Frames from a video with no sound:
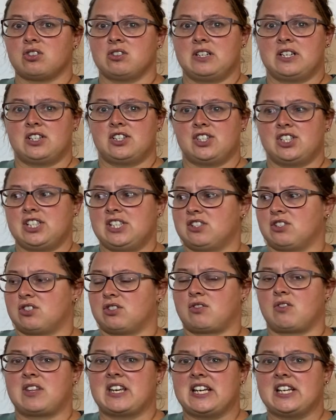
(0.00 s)
energies, so
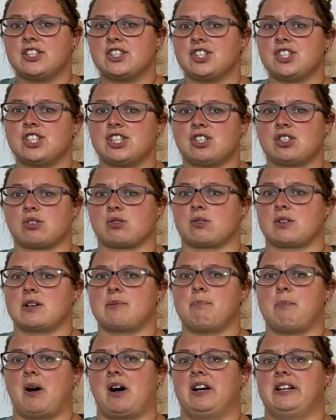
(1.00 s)
the energy stored in
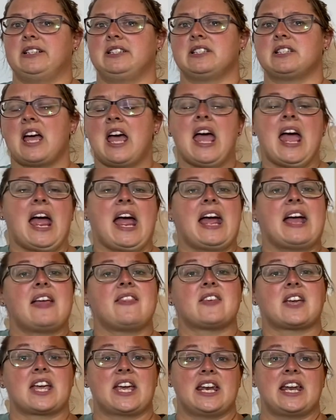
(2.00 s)
bonds, and the
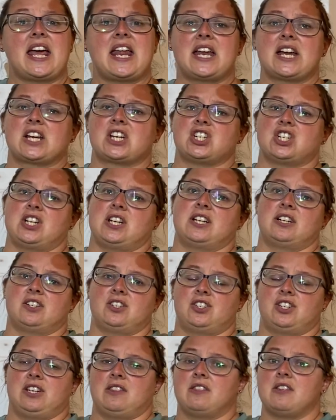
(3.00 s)
kinetic
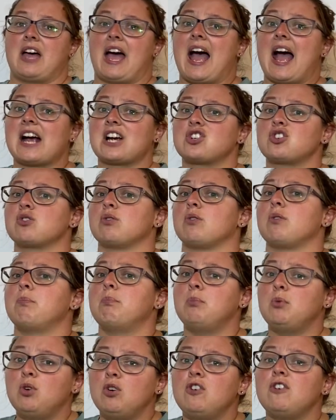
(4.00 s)
energy, the actual
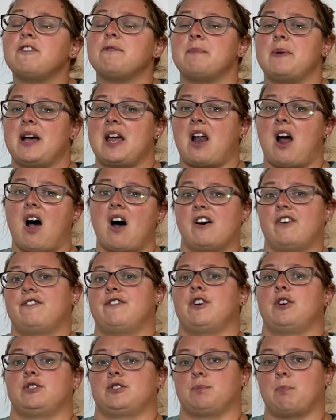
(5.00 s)
movement of
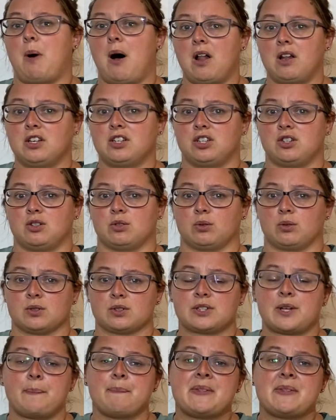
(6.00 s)
those molecules.